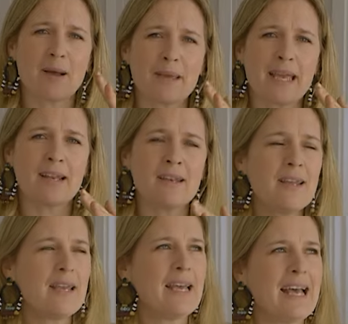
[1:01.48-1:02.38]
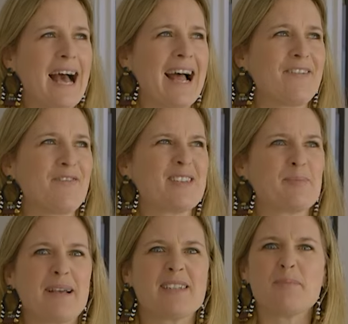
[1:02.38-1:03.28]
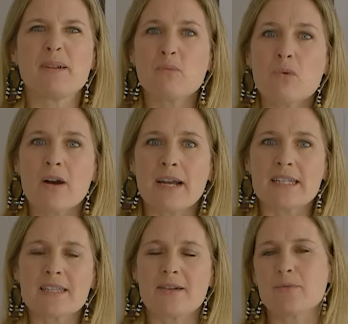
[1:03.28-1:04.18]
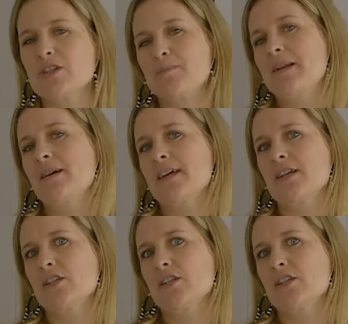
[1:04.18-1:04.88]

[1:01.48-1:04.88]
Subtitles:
coming in. And if this space had been white, then it would just be like